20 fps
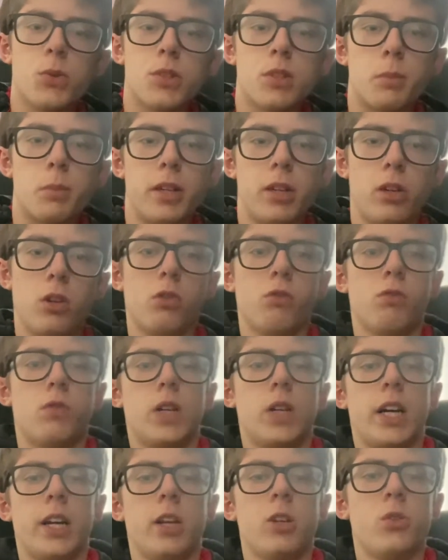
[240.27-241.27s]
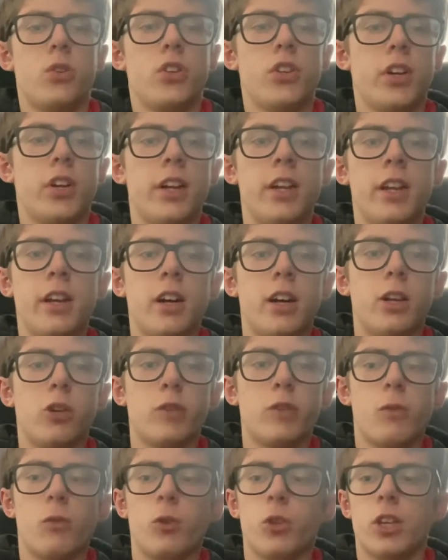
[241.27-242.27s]
to be of 999
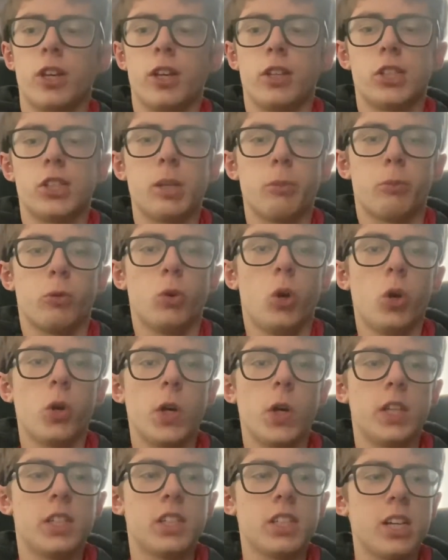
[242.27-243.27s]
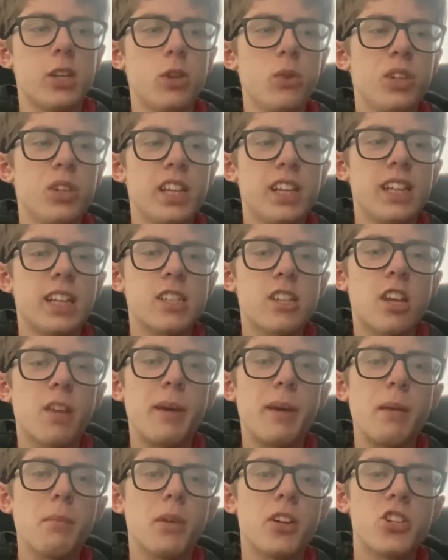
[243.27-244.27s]
of everything except rockets, I don't think that's going
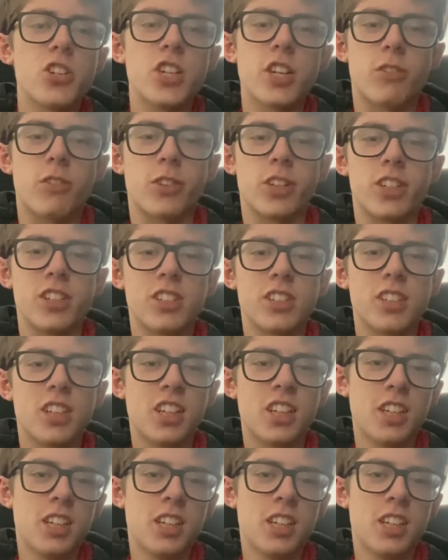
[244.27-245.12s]
to make much difference.